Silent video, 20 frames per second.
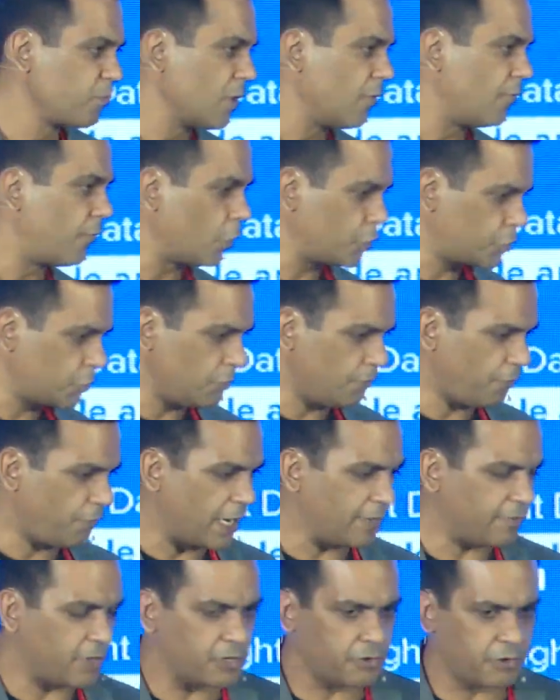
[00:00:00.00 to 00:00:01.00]
Fortune
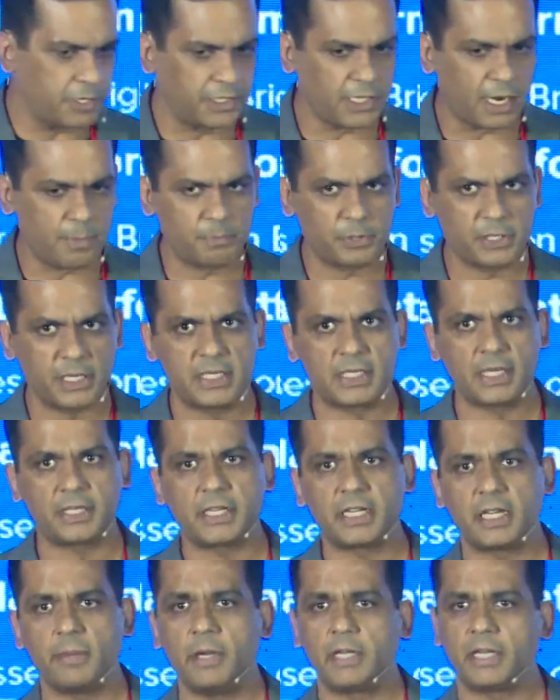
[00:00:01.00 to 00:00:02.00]
500 companies,
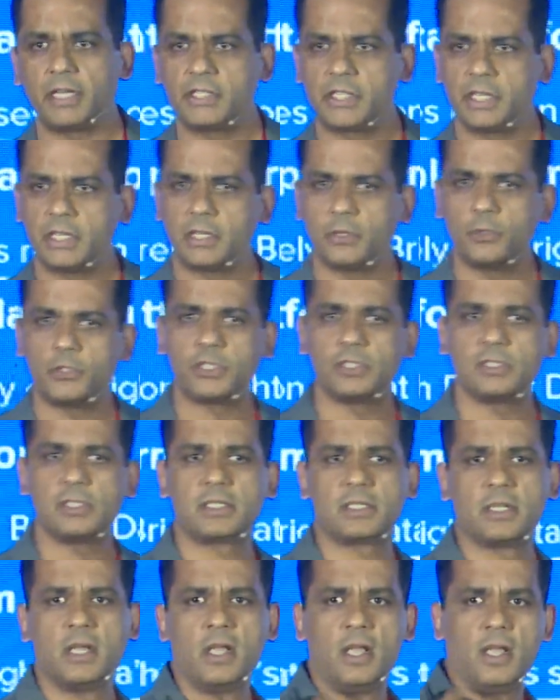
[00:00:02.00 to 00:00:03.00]
academic institutions,